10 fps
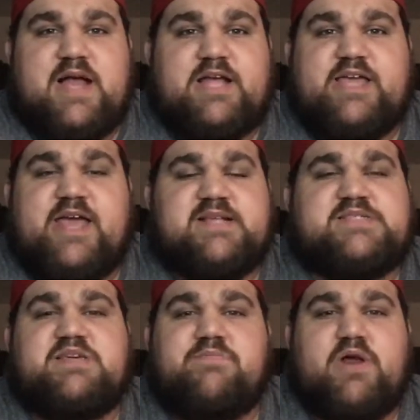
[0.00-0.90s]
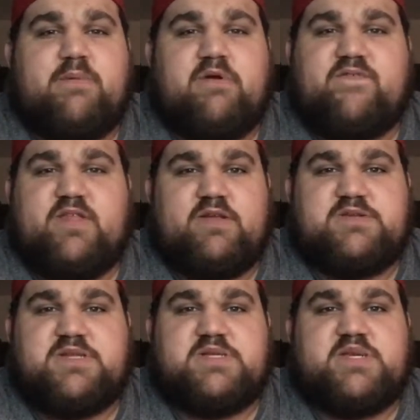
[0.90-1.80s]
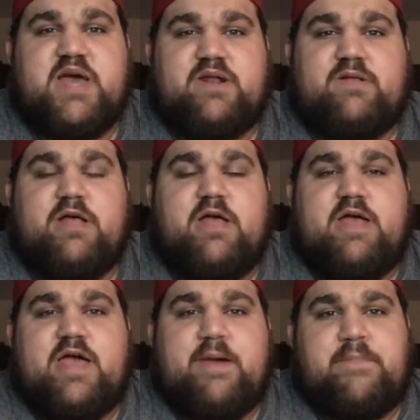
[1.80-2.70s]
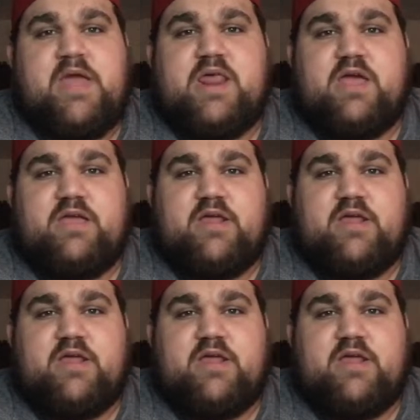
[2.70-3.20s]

I can't see Buddy Murphy losing this title at Mania.